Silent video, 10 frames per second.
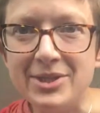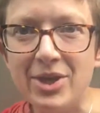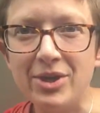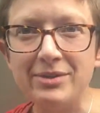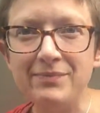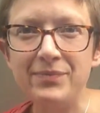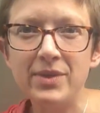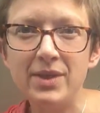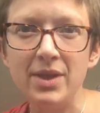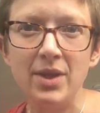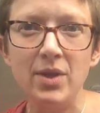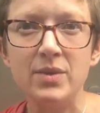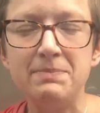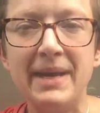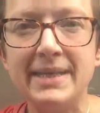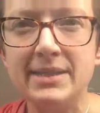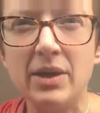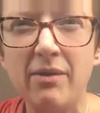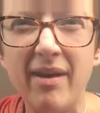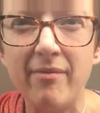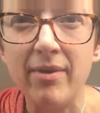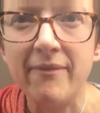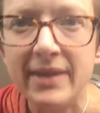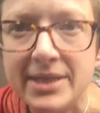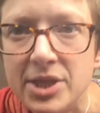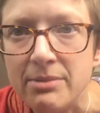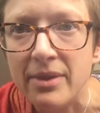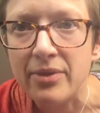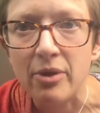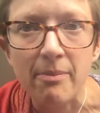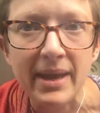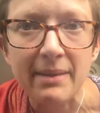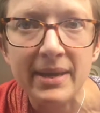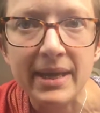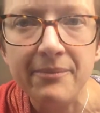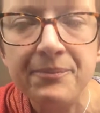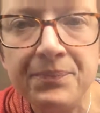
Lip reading: doll who's based on roughly a 2-month-old baby.